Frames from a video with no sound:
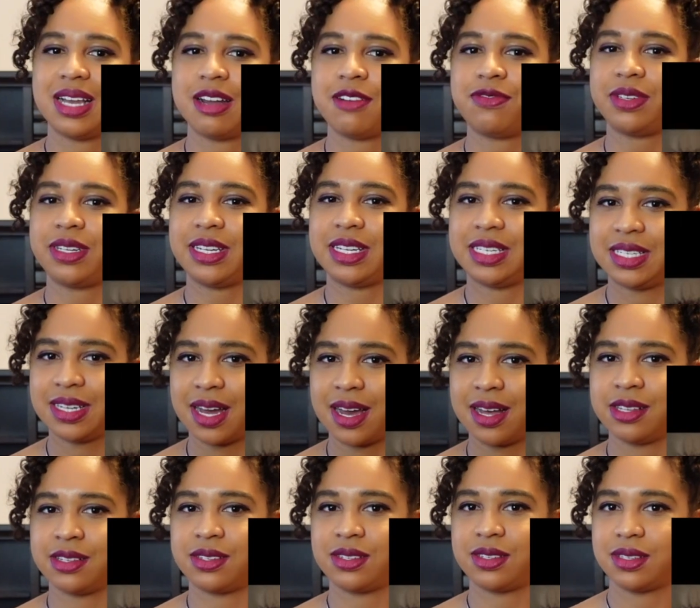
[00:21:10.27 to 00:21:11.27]
definitely
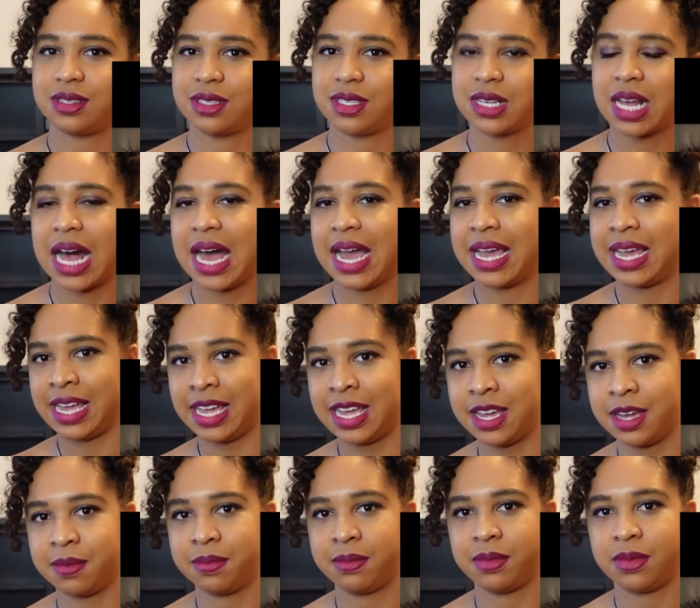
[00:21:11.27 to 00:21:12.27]
does tie
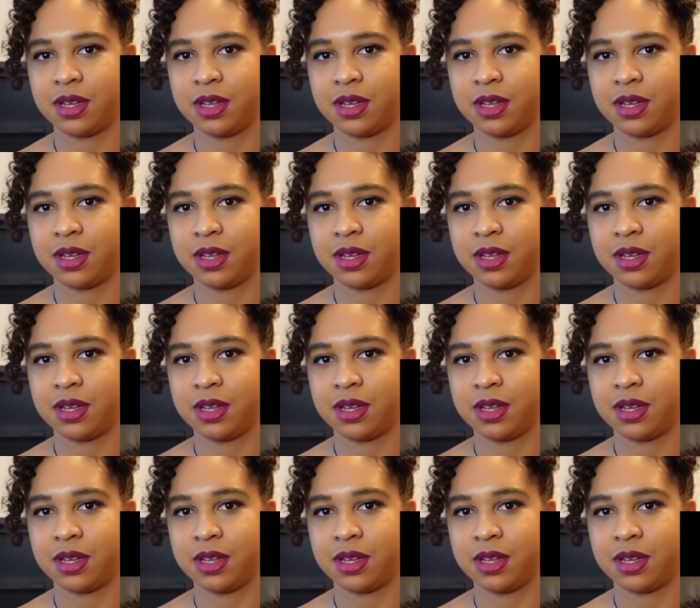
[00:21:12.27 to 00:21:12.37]
him,